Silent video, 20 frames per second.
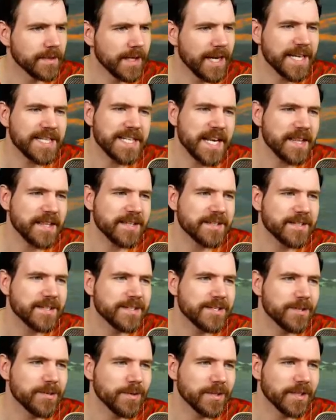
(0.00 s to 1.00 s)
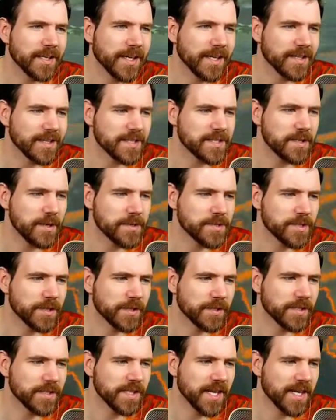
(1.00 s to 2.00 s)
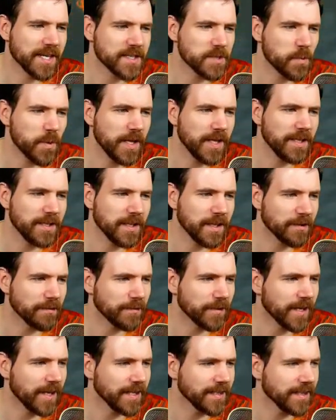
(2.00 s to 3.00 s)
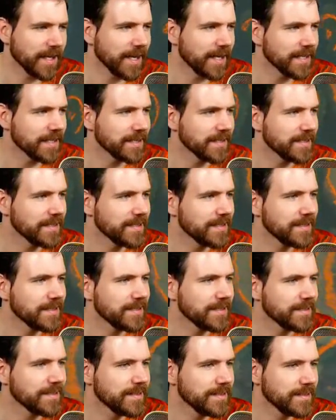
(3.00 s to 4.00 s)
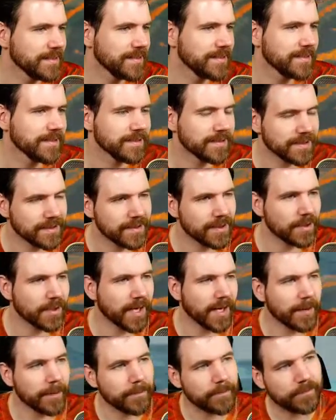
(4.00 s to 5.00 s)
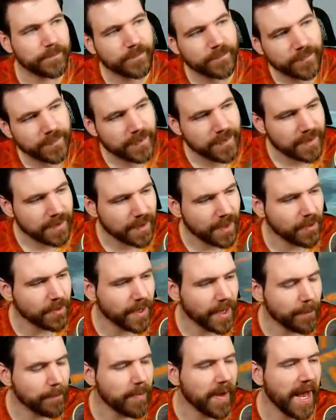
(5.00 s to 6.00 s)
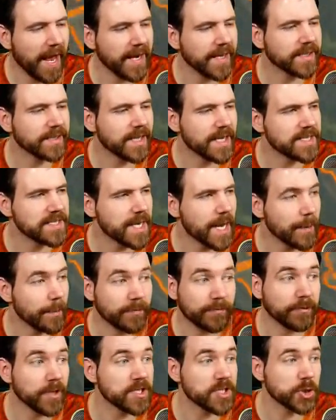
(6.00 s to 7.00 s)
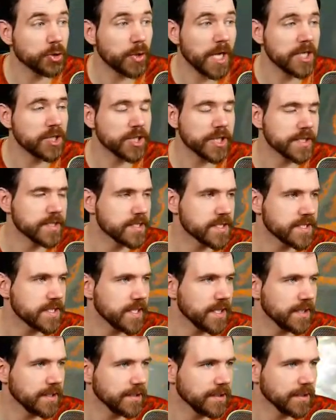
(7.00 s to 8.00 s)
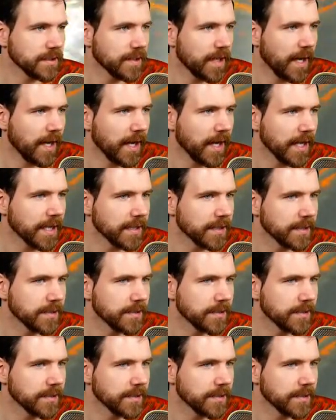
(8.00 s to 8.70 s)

It has nothing to do with night. This glows during the day as well. I forgot that. Okay. Okay. Panic lets up. Frustration still high.